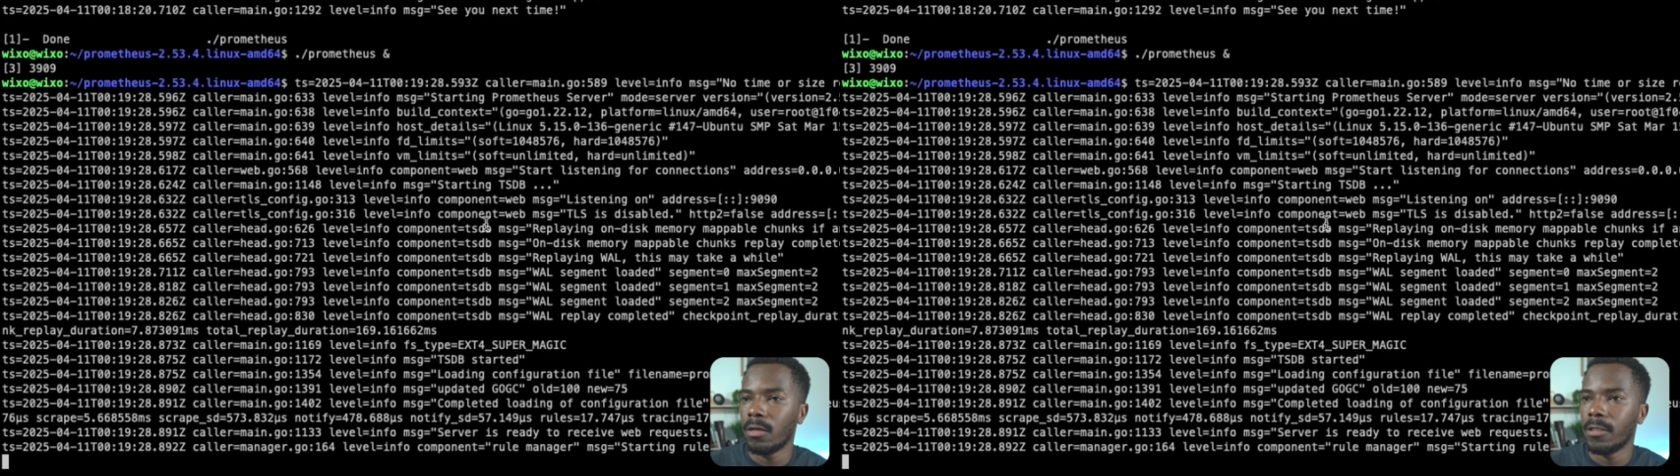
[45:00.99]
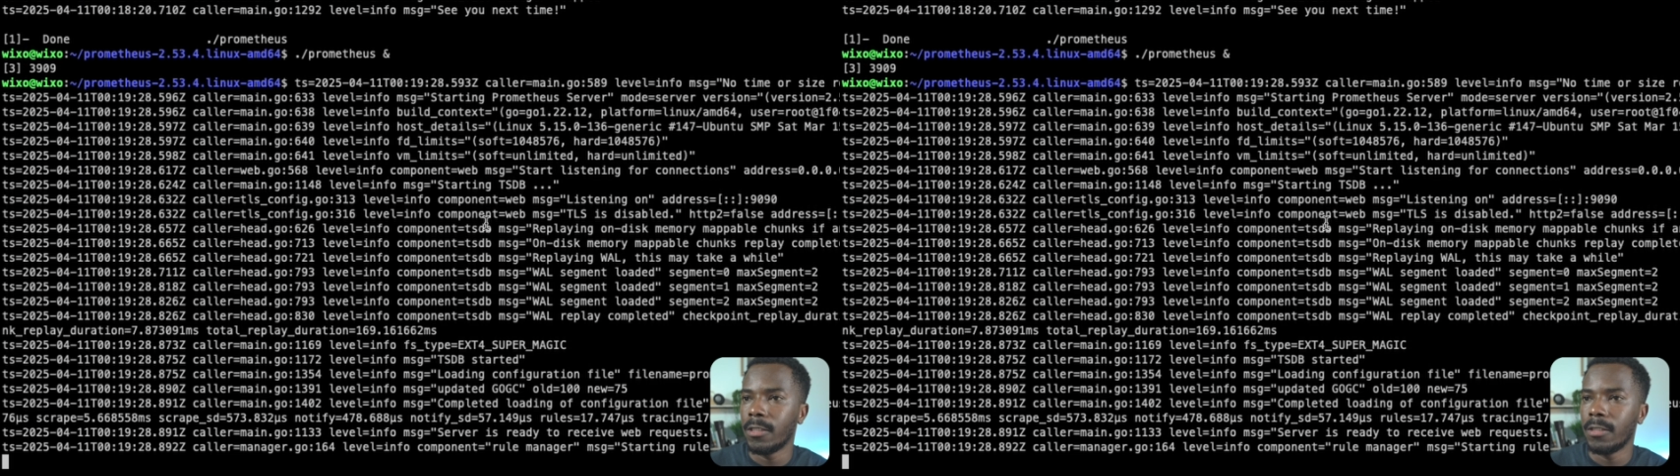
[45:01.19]

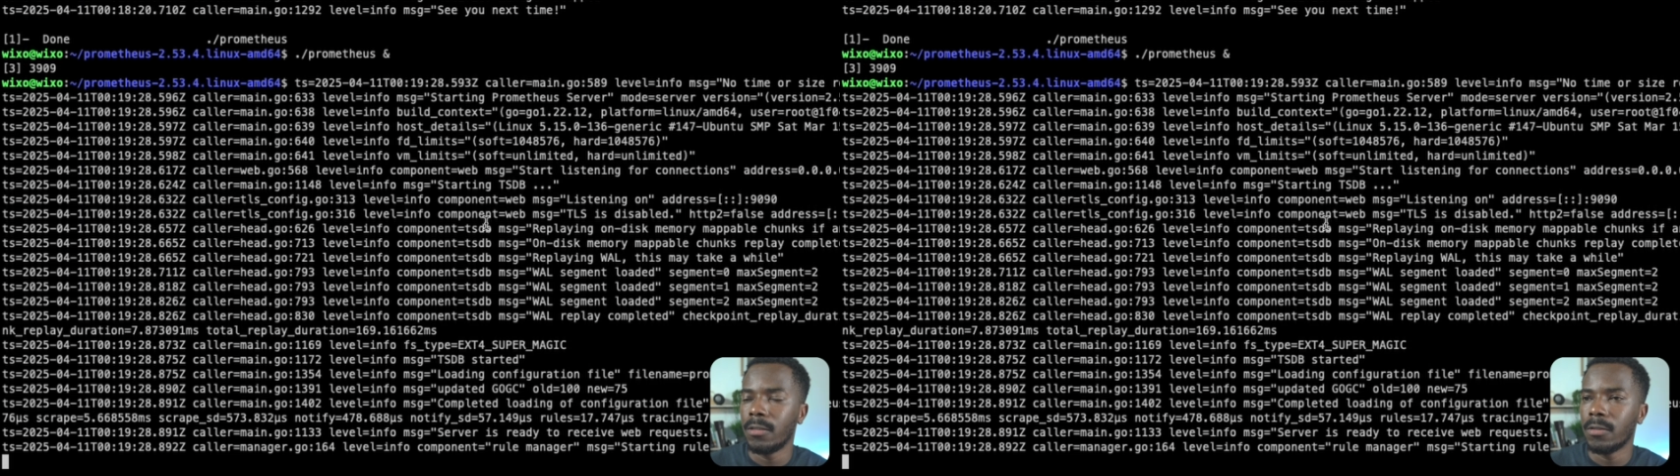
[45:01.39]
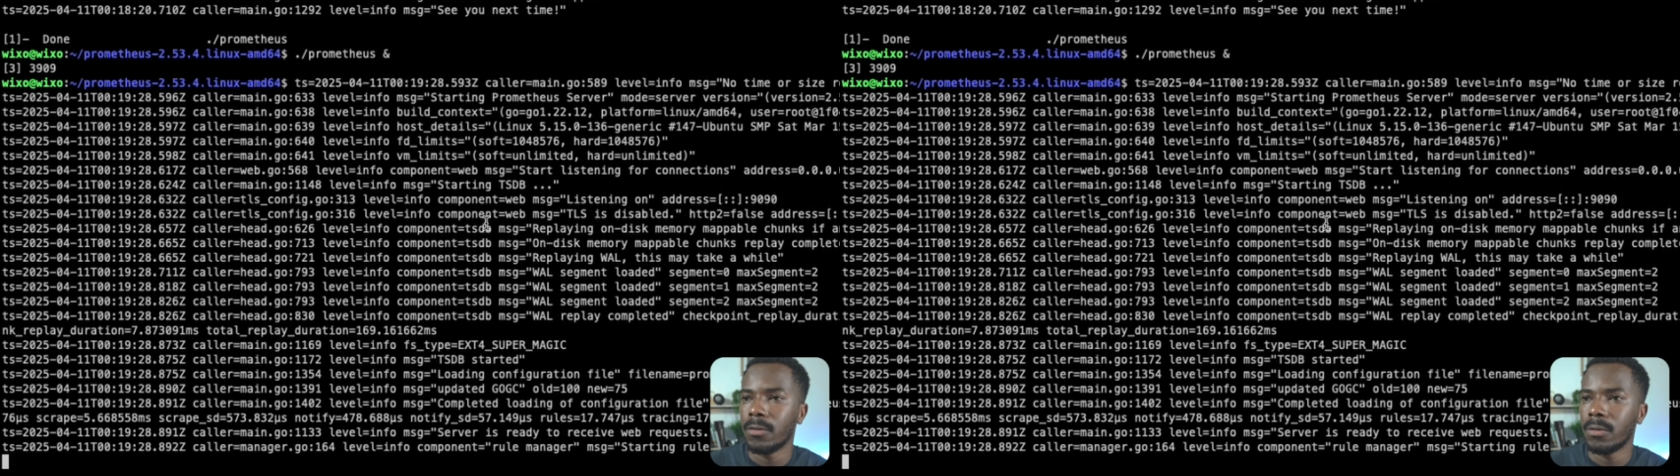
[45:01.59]

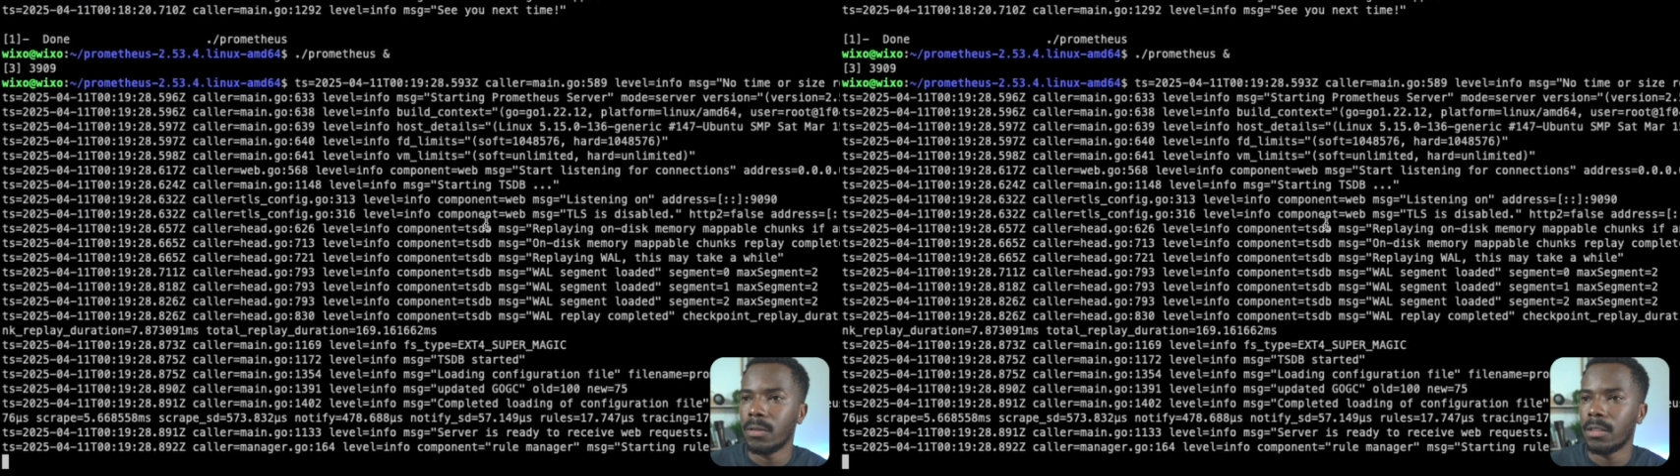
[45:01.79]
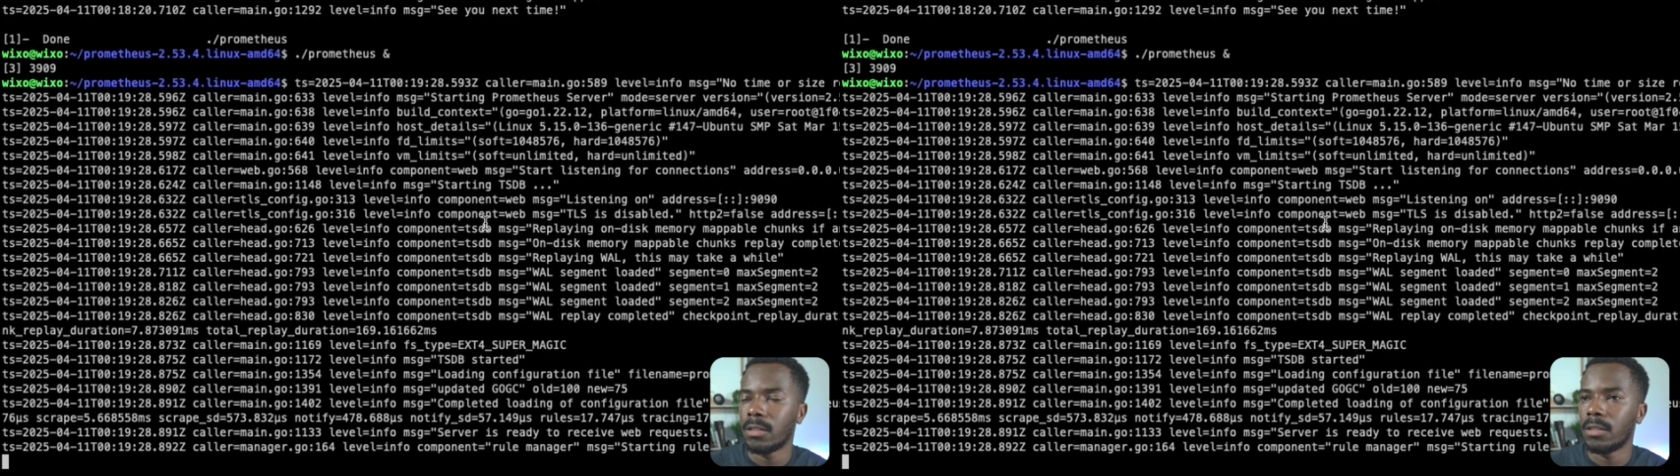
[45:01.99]
and
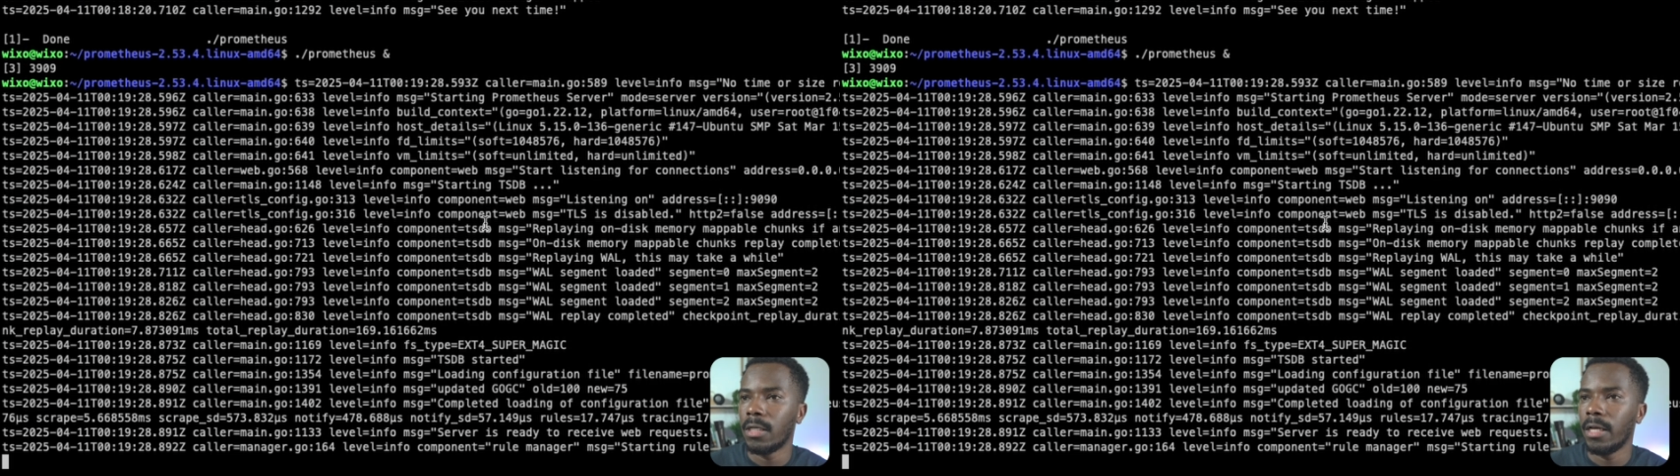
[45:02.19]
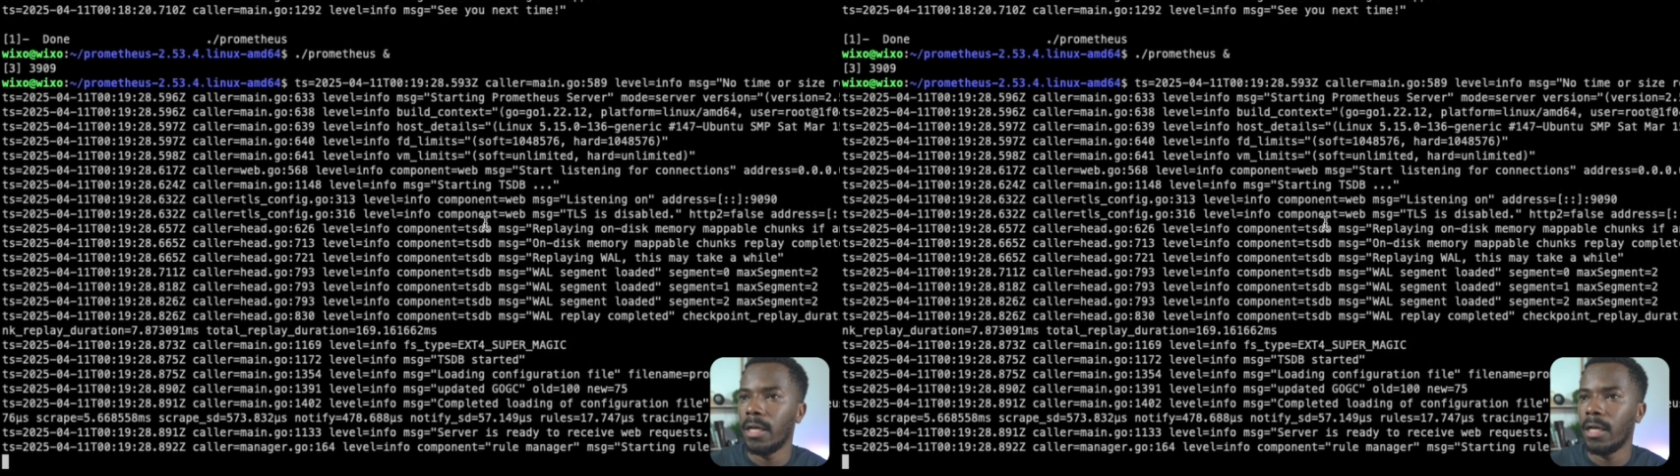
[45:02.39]
let's
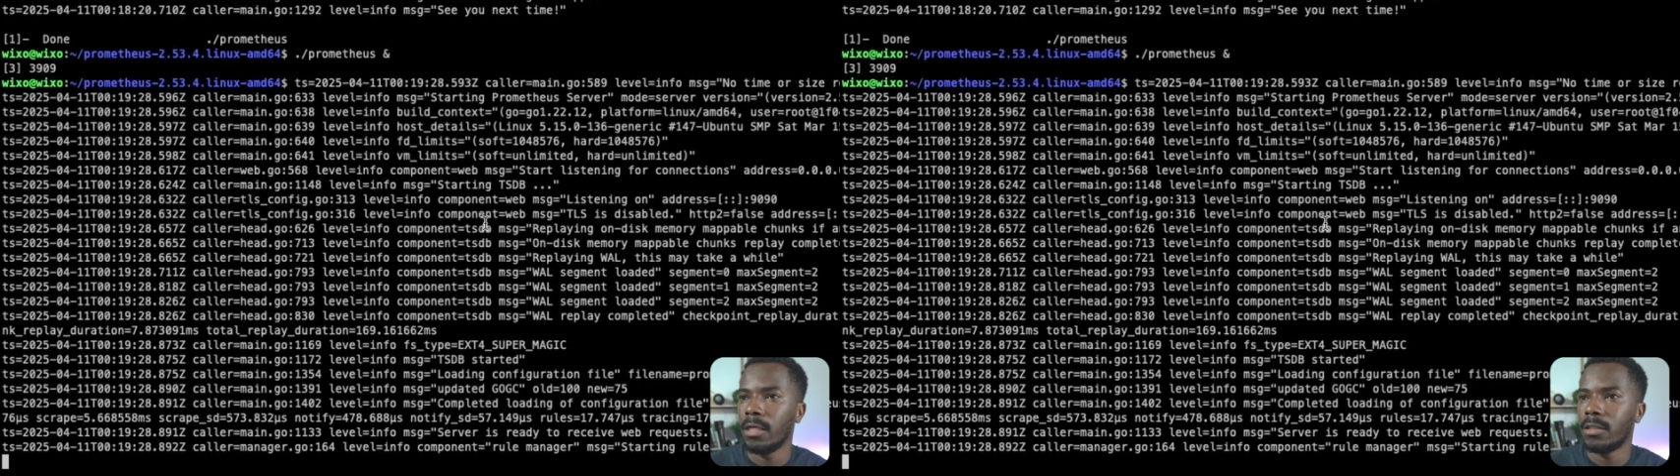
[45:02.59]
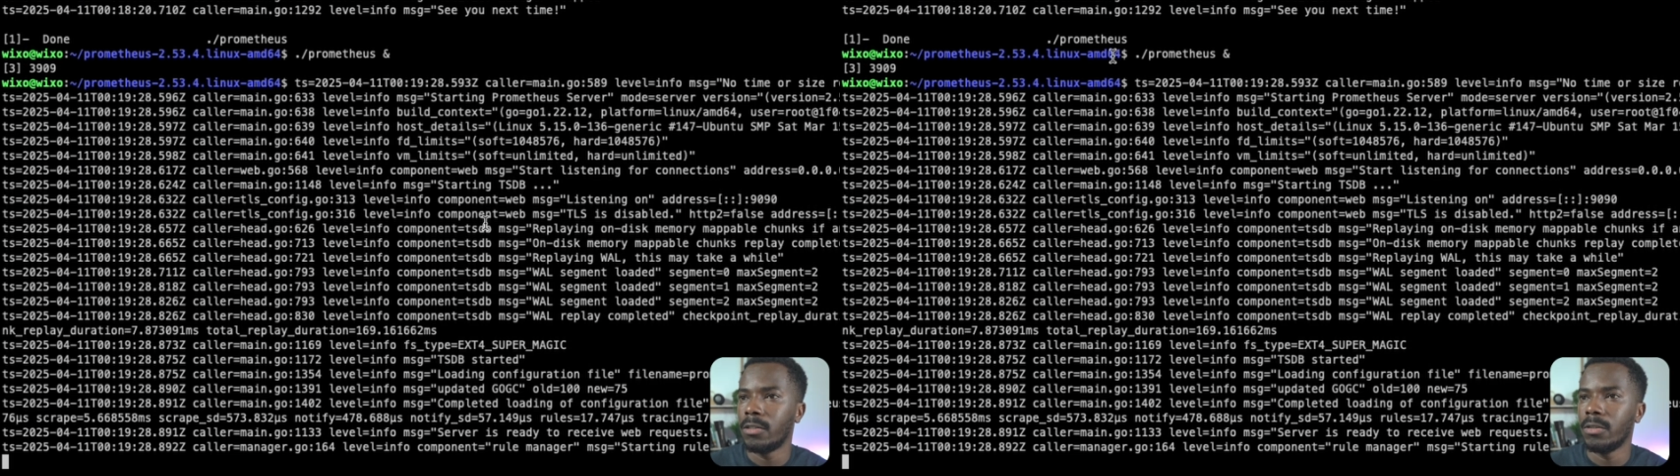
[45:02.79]

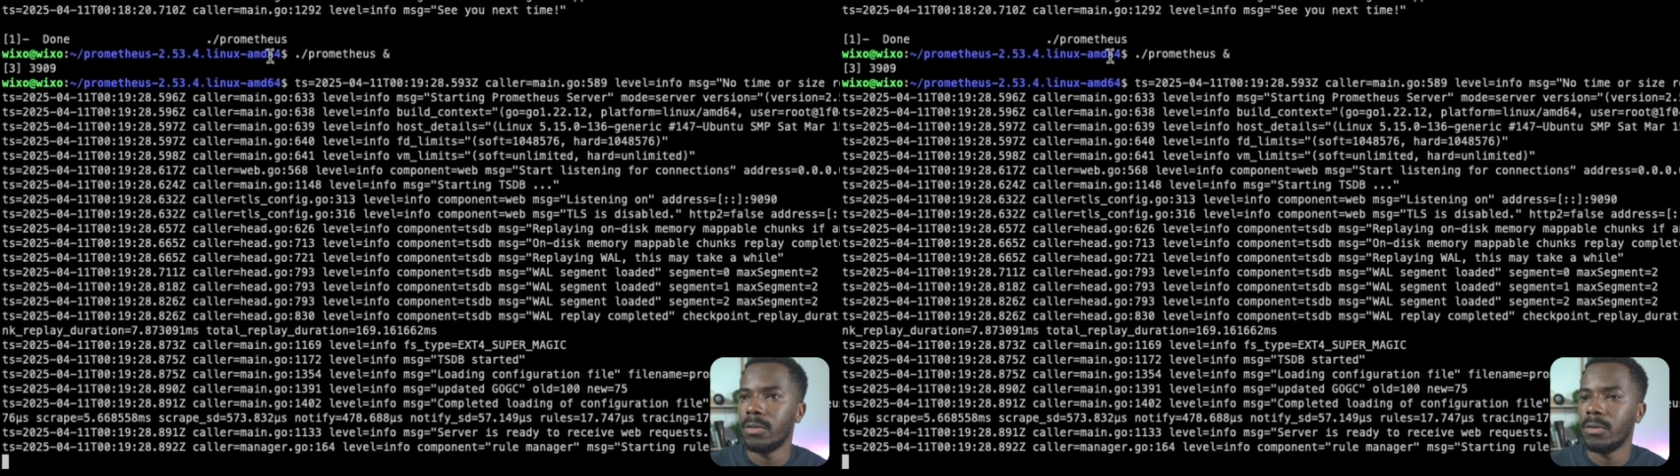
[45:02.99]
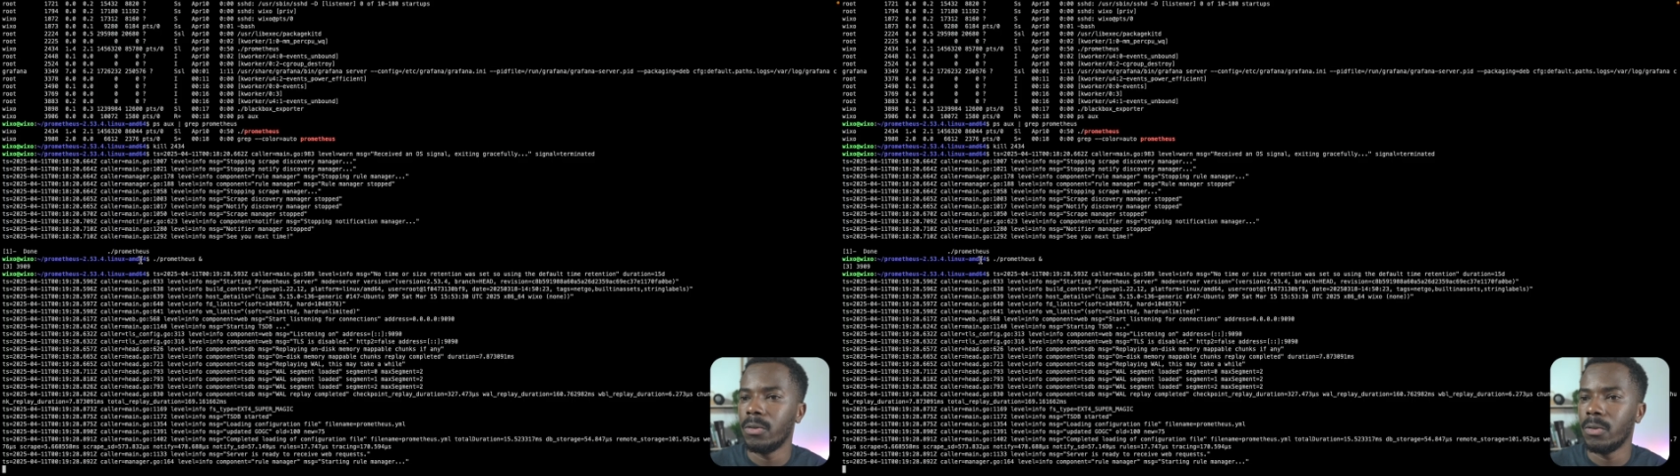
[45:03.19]
head
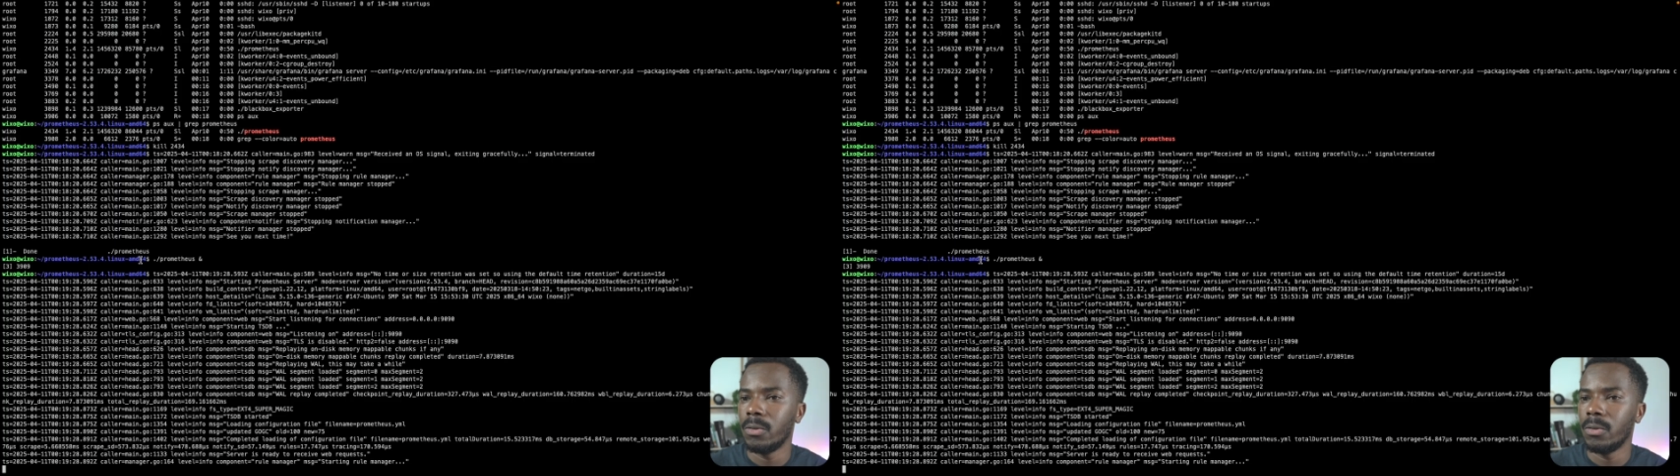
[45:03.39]
to